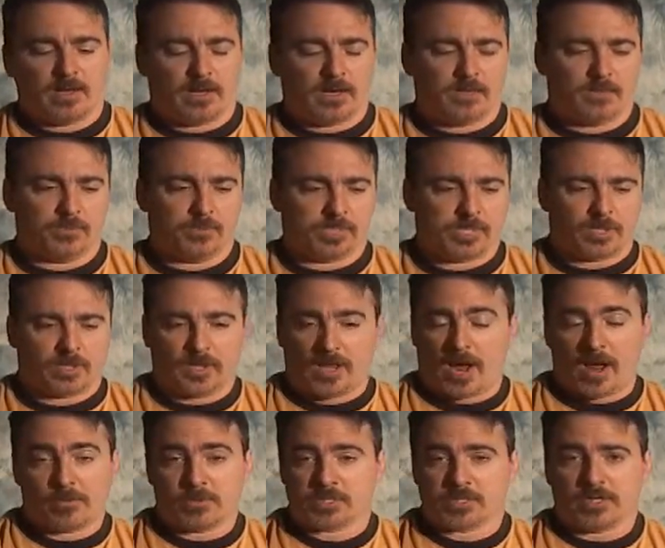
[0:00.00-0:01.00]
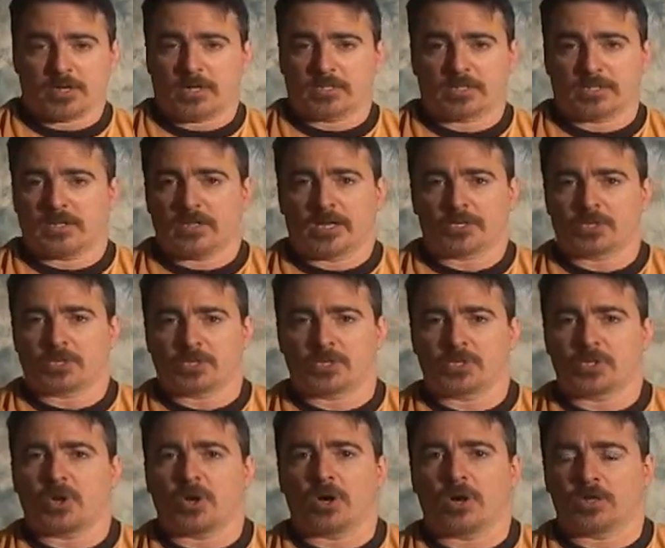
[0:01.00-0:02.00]
I wasn't on the electric
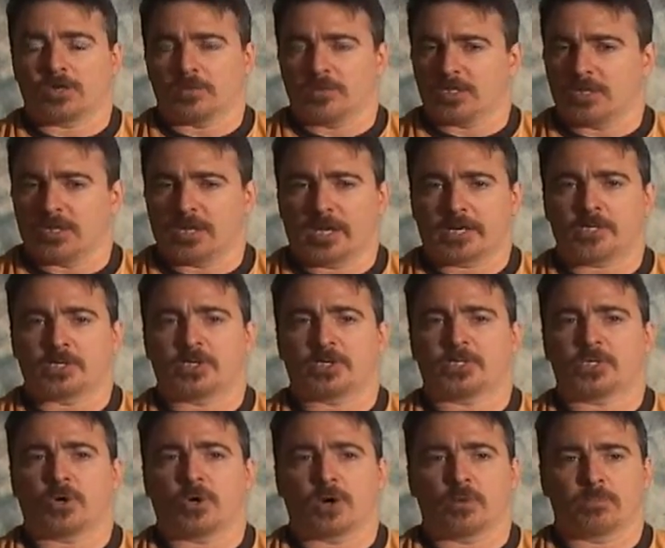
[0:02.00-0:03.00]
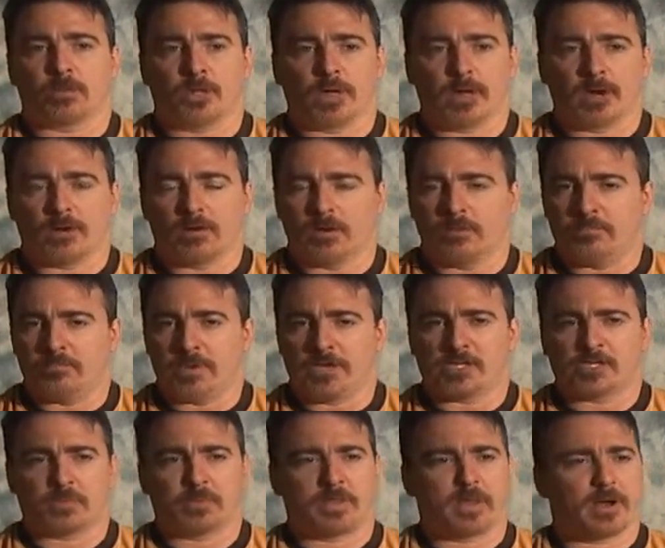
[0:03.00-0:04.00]
guitar. There was an electric guitar player, a
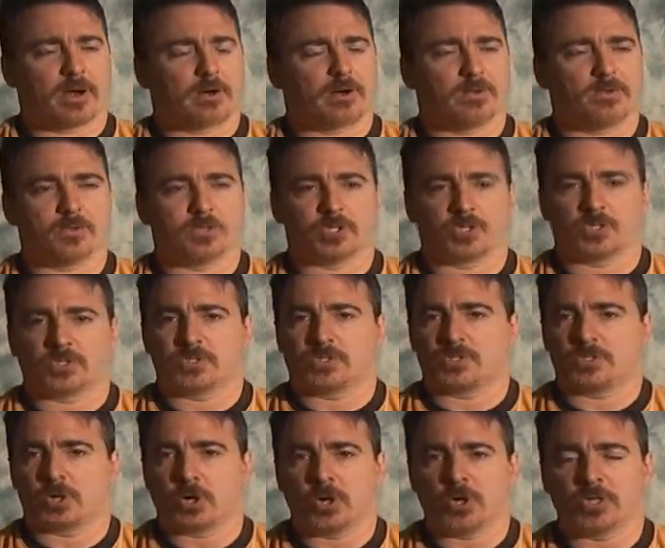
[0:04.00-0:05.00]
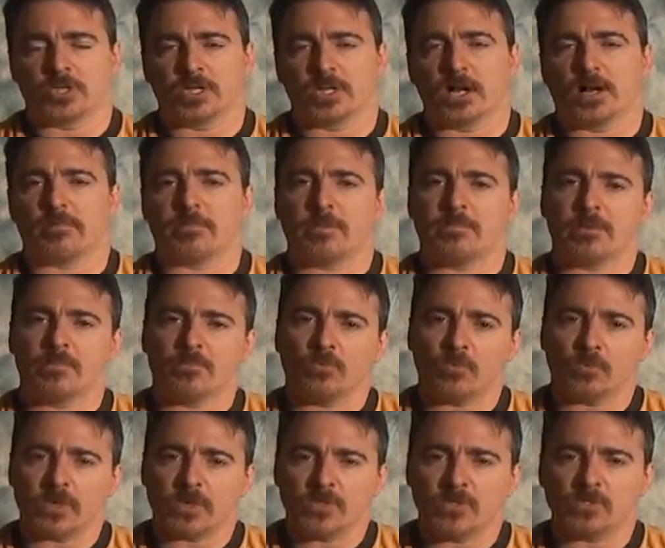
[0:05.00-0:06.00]
bass player who just turned it up. I remember
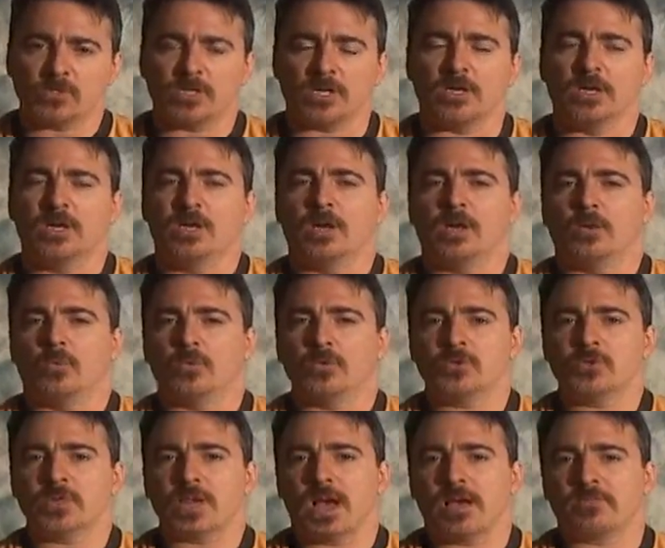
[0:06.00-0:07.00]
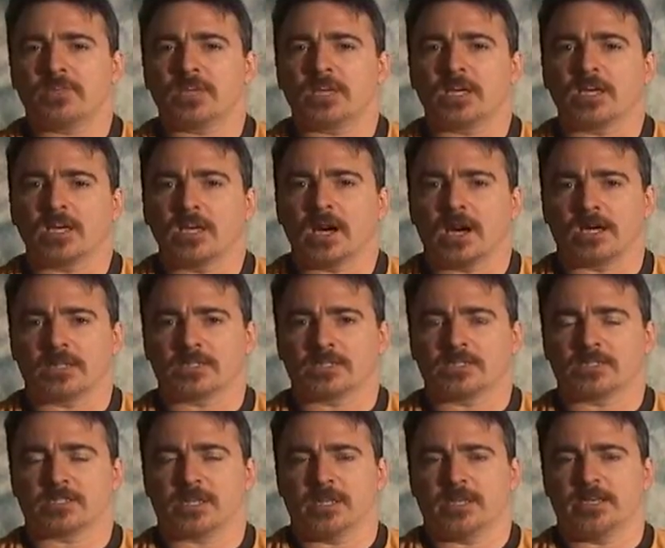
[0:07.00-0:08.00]
we used to have the
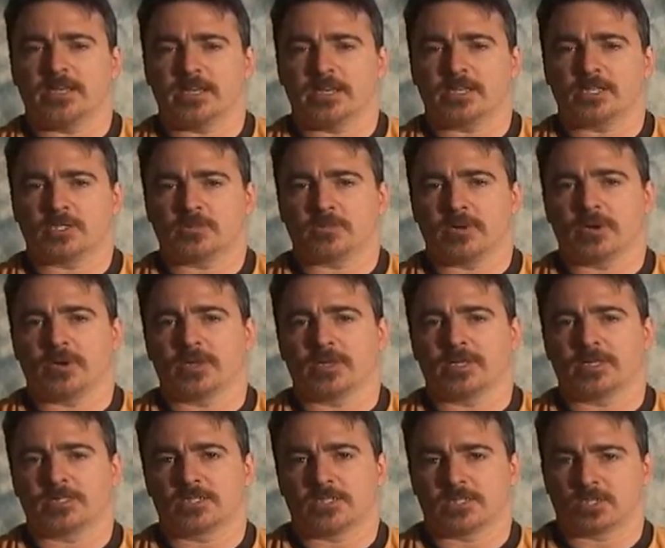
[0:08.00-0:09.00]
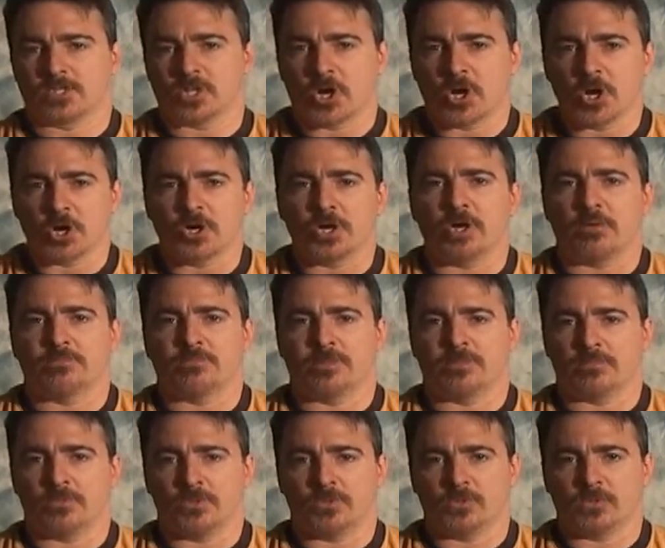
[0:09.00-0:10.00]
guts and the experience to turn up the
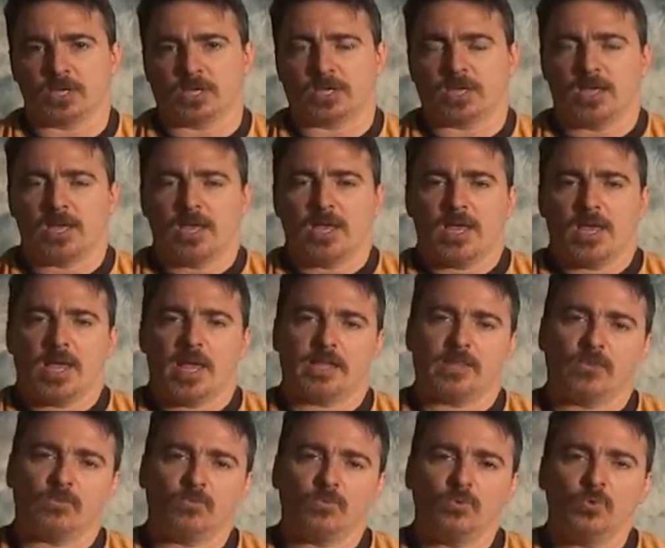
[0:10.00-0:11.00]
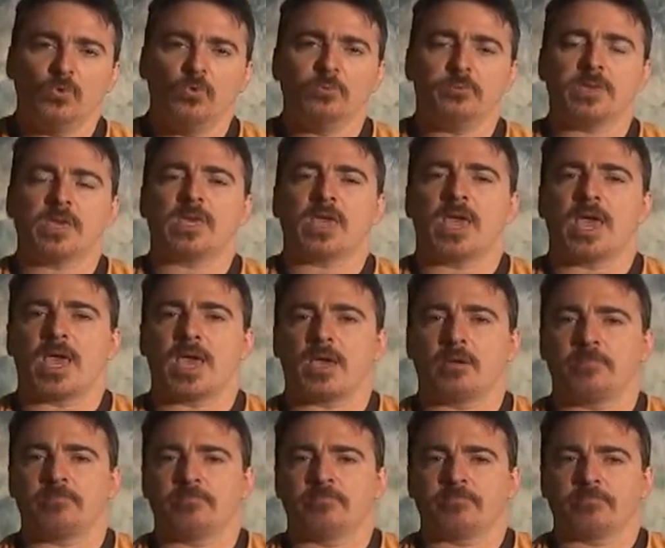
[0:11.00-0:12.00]
music, and the room
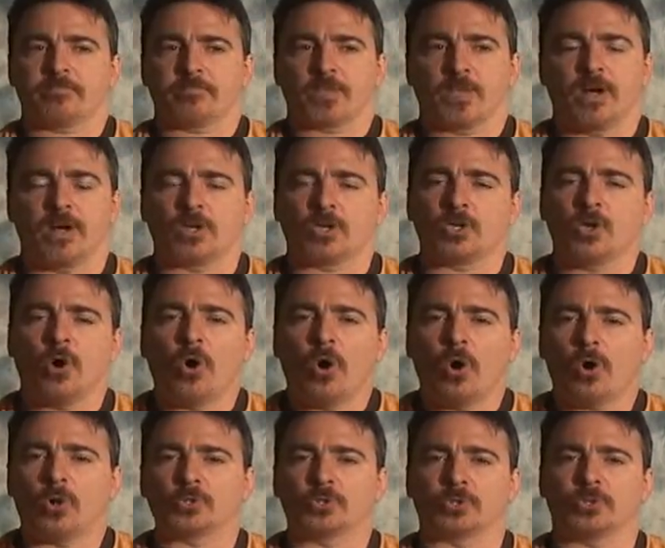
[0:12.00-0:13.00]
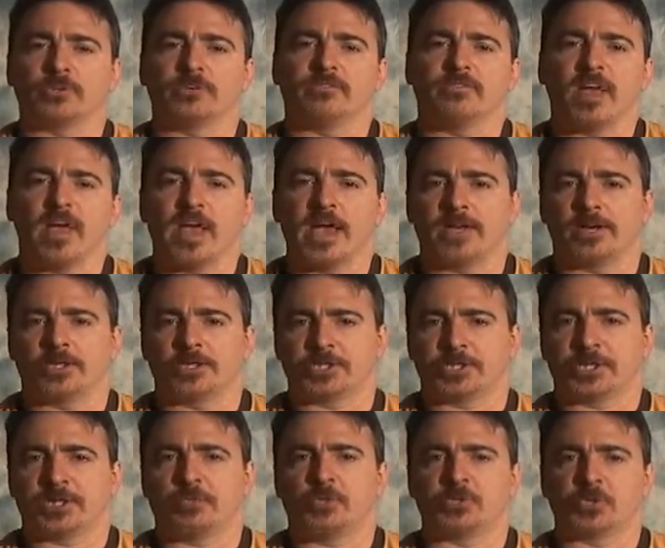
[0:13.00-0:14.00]
became a cauldron of
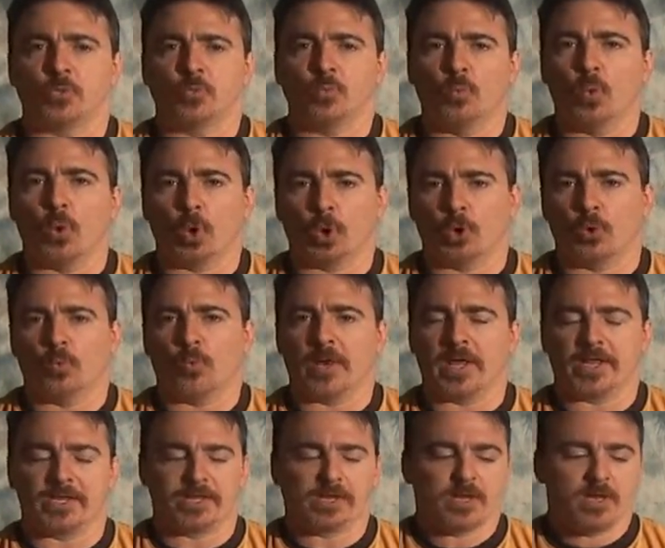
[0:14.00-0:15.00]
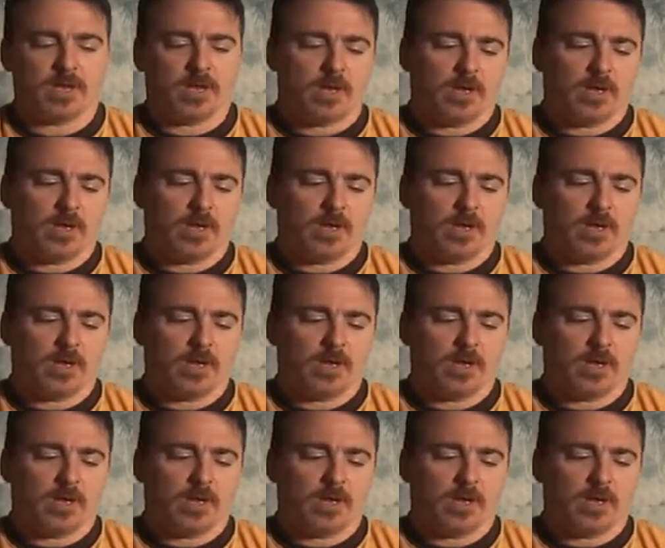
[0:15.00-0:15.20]
energy. It was a whirlwind.